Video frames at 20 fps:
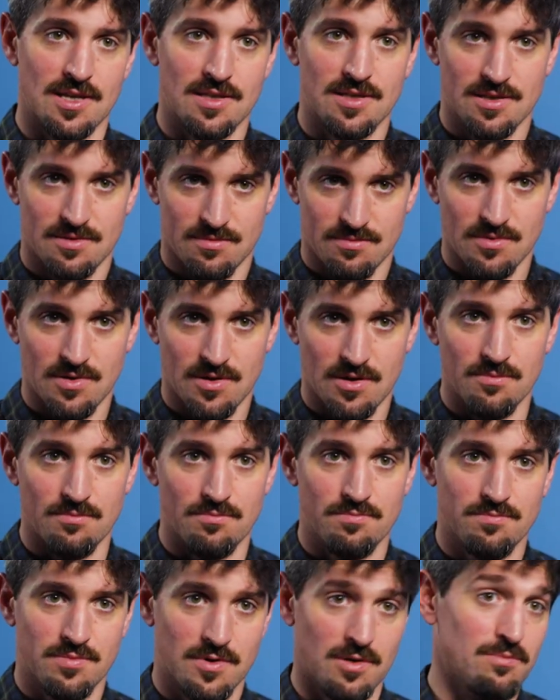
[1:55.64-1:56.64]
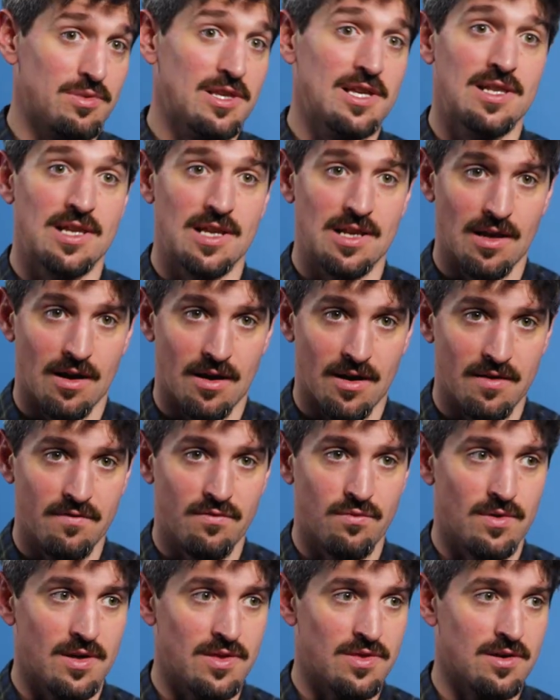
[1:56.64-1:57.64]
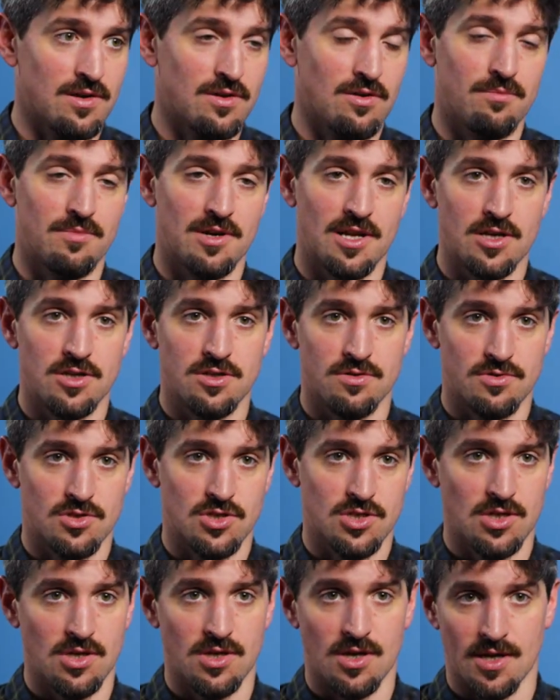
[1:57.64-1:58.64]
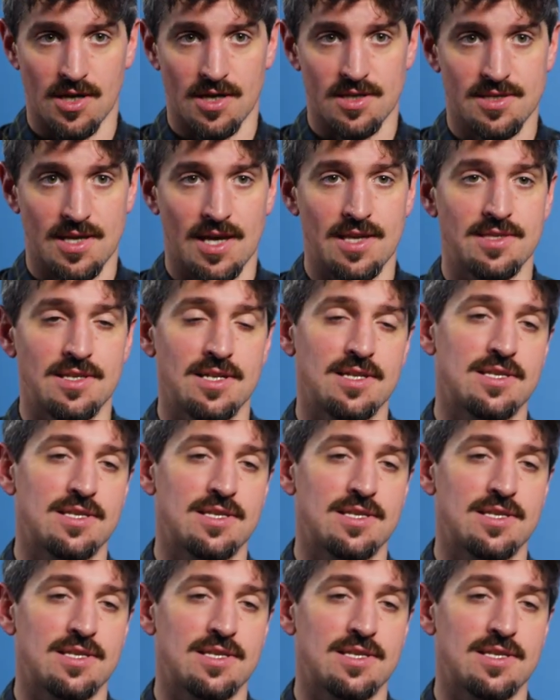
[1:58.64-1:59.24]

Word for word: it com completely live with a combination of studio guests and